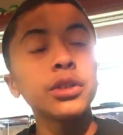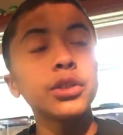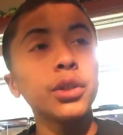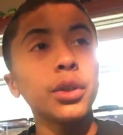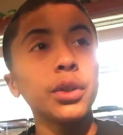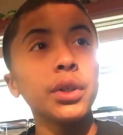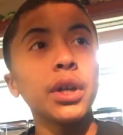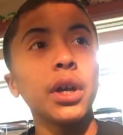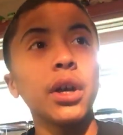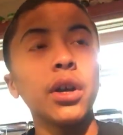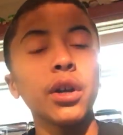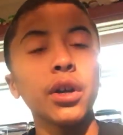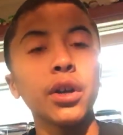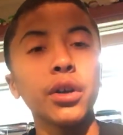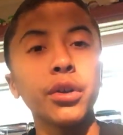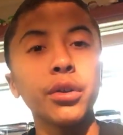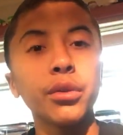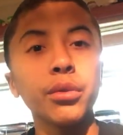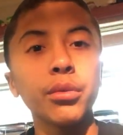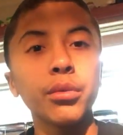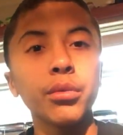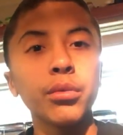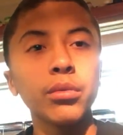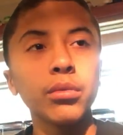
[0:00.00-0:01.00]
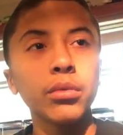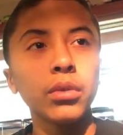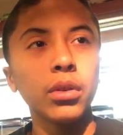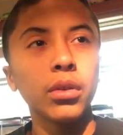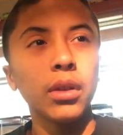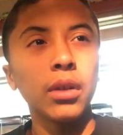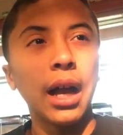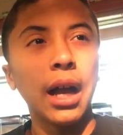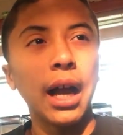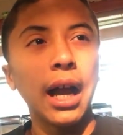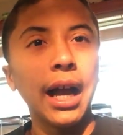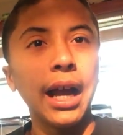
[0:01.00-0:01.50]
show y'all her new
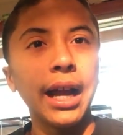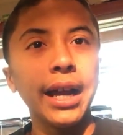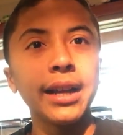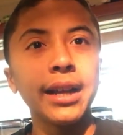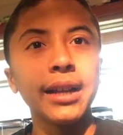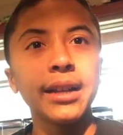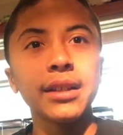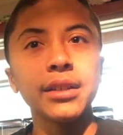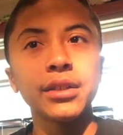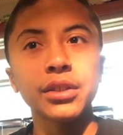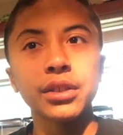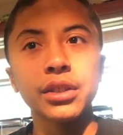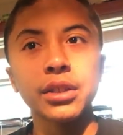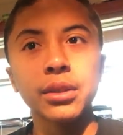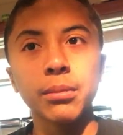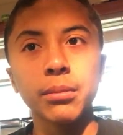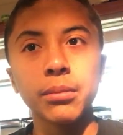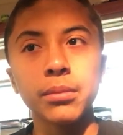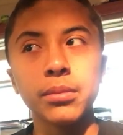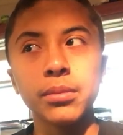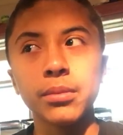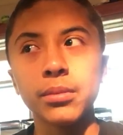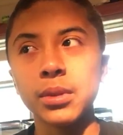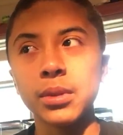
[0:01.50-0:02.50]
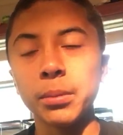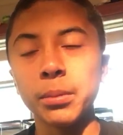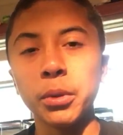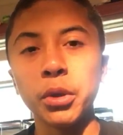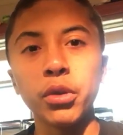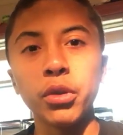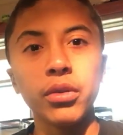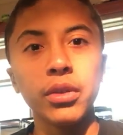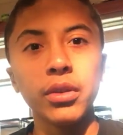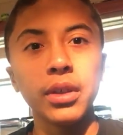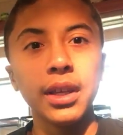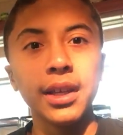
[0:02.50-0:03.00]
little hide and just some,
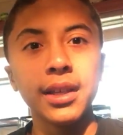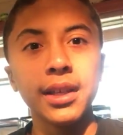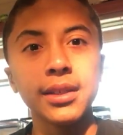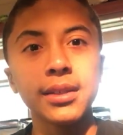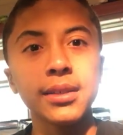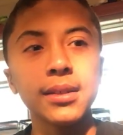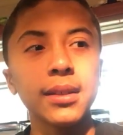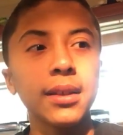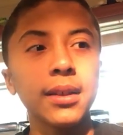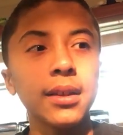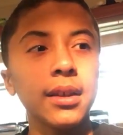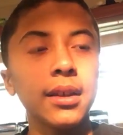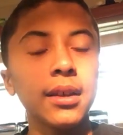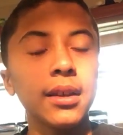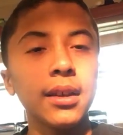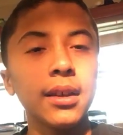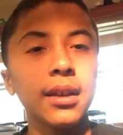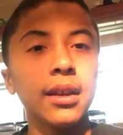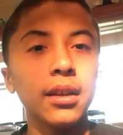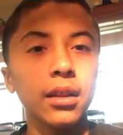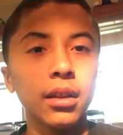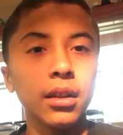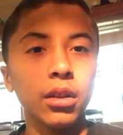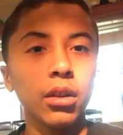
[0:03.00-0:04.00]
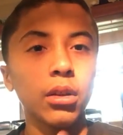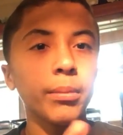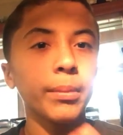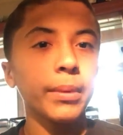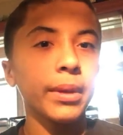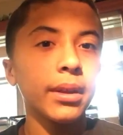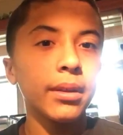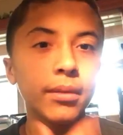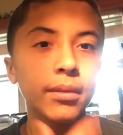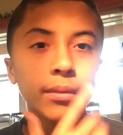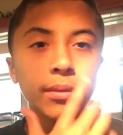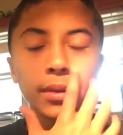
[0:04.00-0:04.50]
some new things in a little
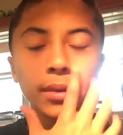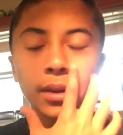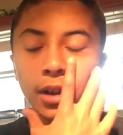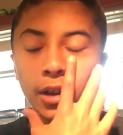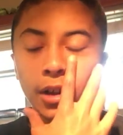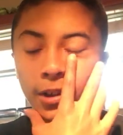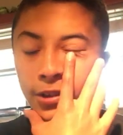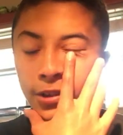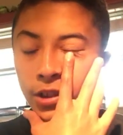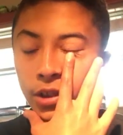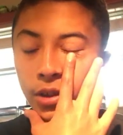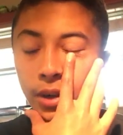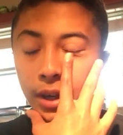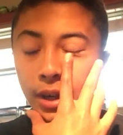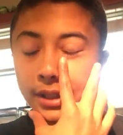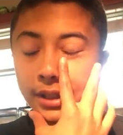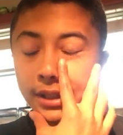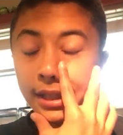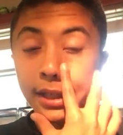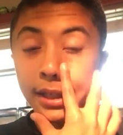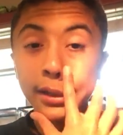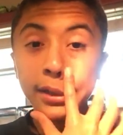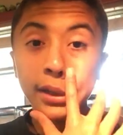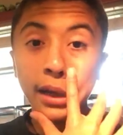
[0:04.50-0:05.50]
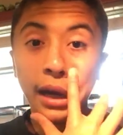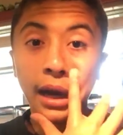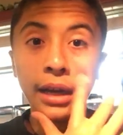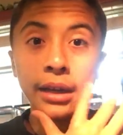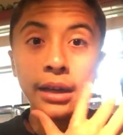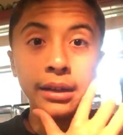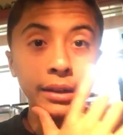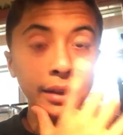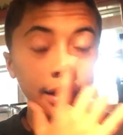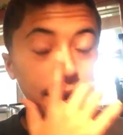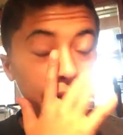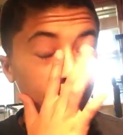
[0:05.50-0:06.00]
bit. Although I did,
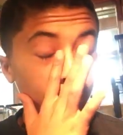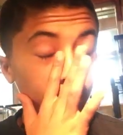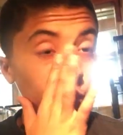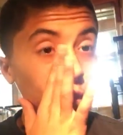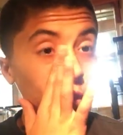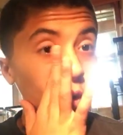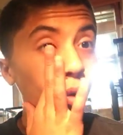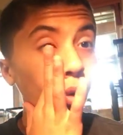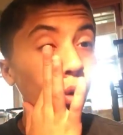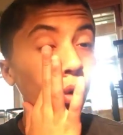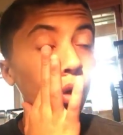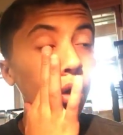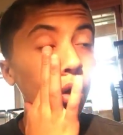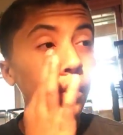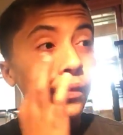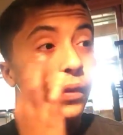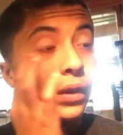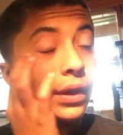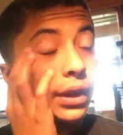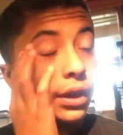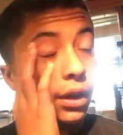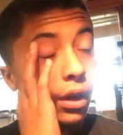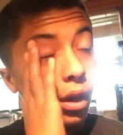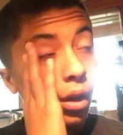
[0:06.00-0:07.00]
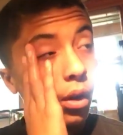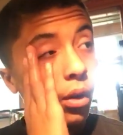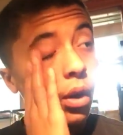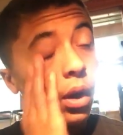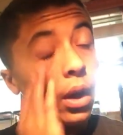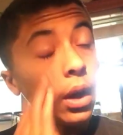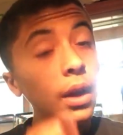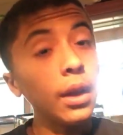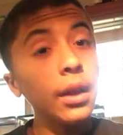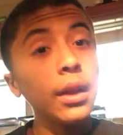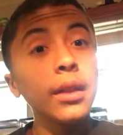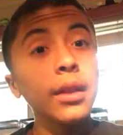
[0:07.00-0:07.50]
I did record a
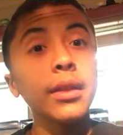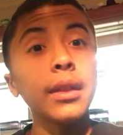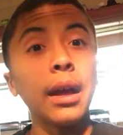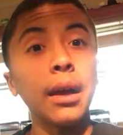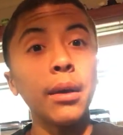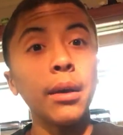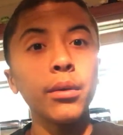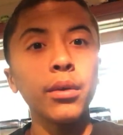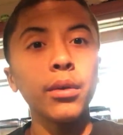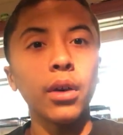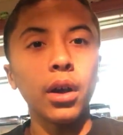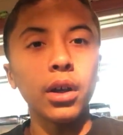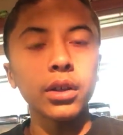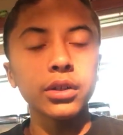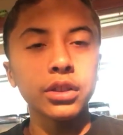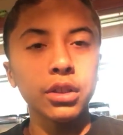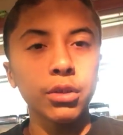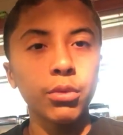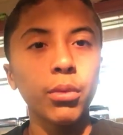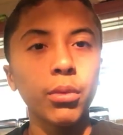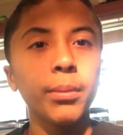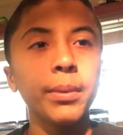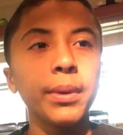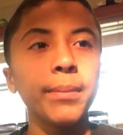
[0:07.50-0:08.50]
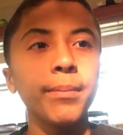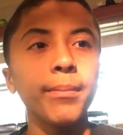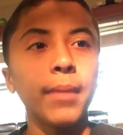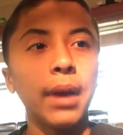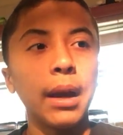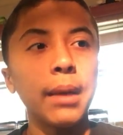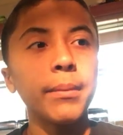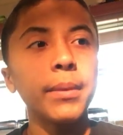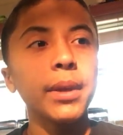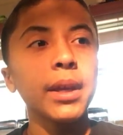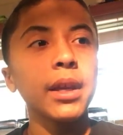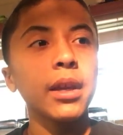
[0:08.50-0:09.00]
video that also will be
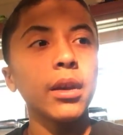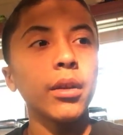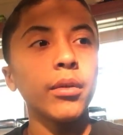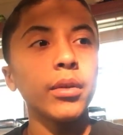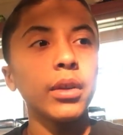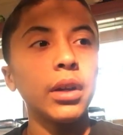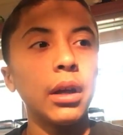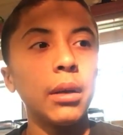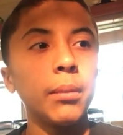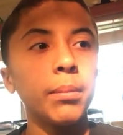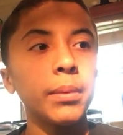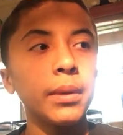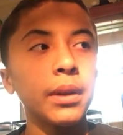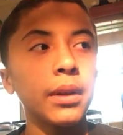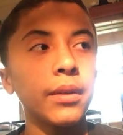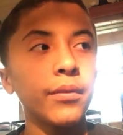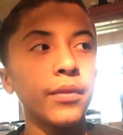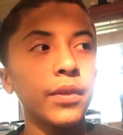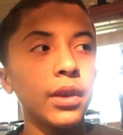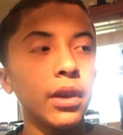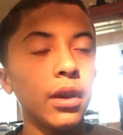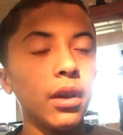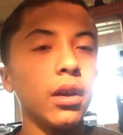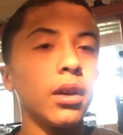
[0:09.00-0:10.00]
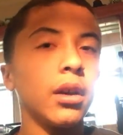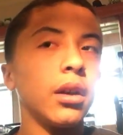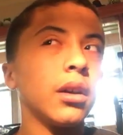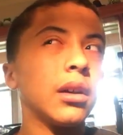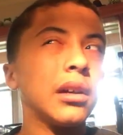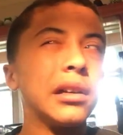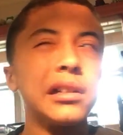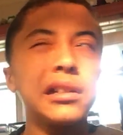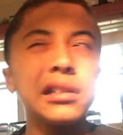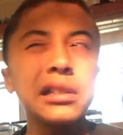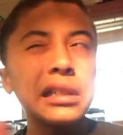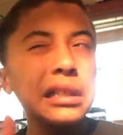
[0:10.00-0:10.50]
might be going up in a
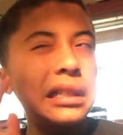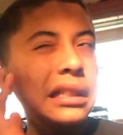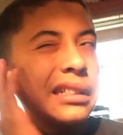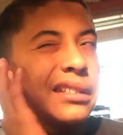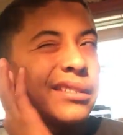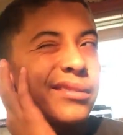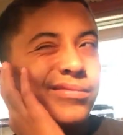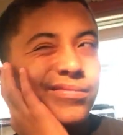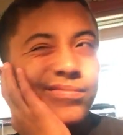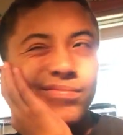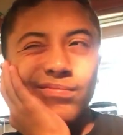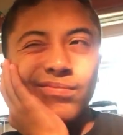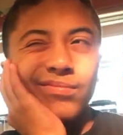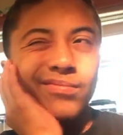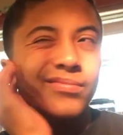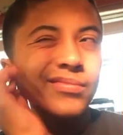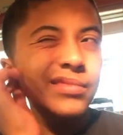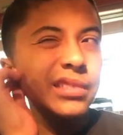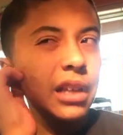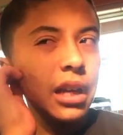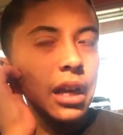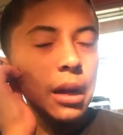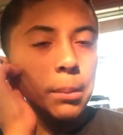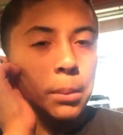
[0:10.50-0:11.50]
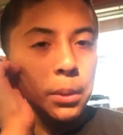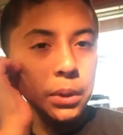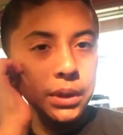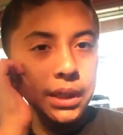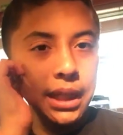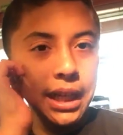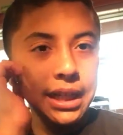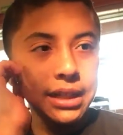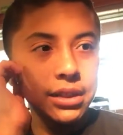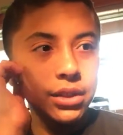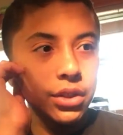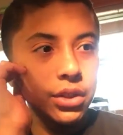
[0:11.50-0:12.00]
uh, in a couple
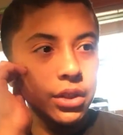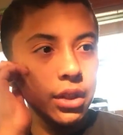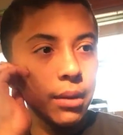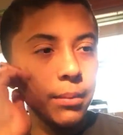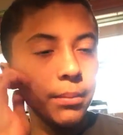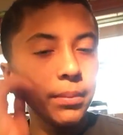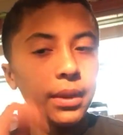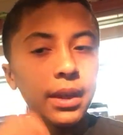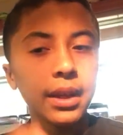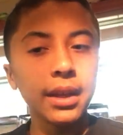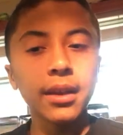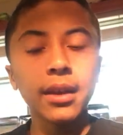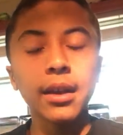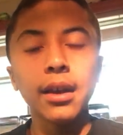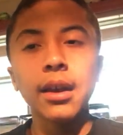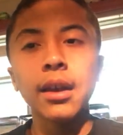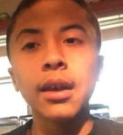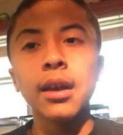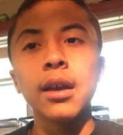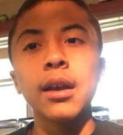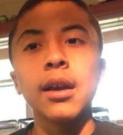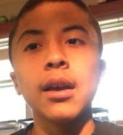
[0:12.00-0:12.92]
of days or something.